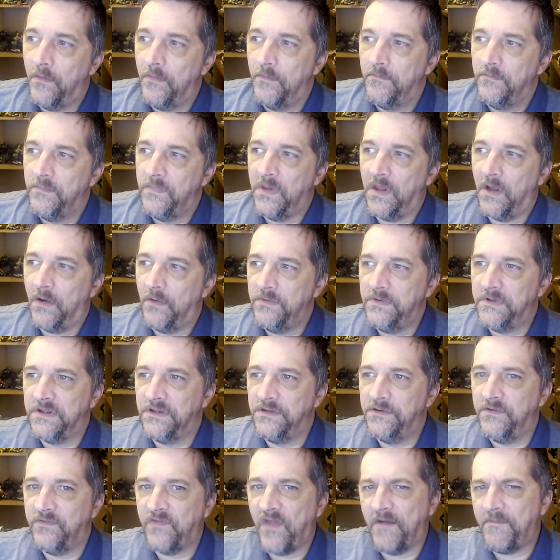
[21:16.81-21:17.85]
You know, you can
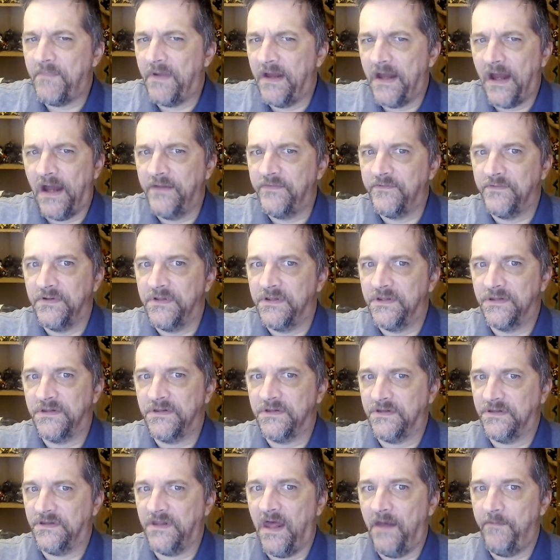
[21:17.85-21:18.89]
do that by either just
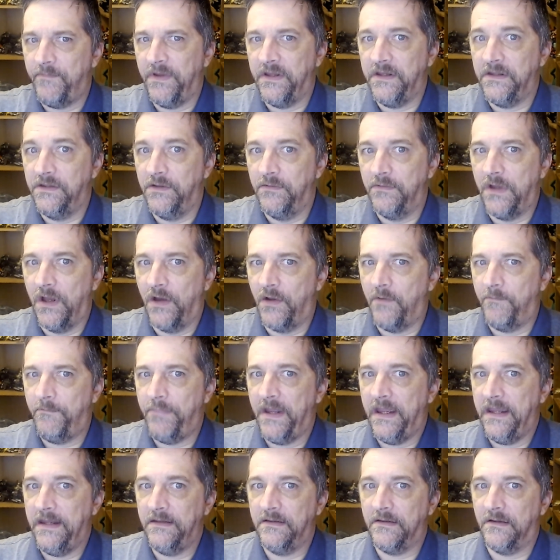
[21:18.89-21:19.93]
slapping a new coat of
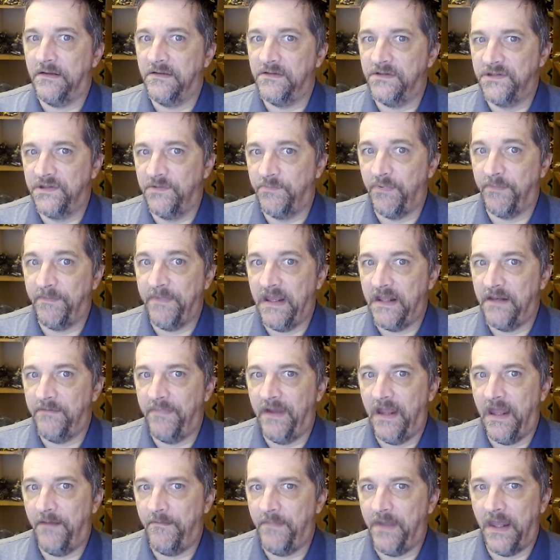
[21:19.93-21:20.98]
paint on Superman and
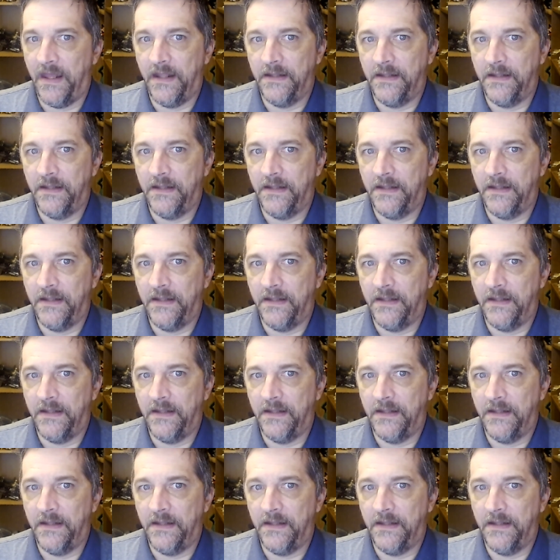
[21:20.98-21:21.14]
Batman.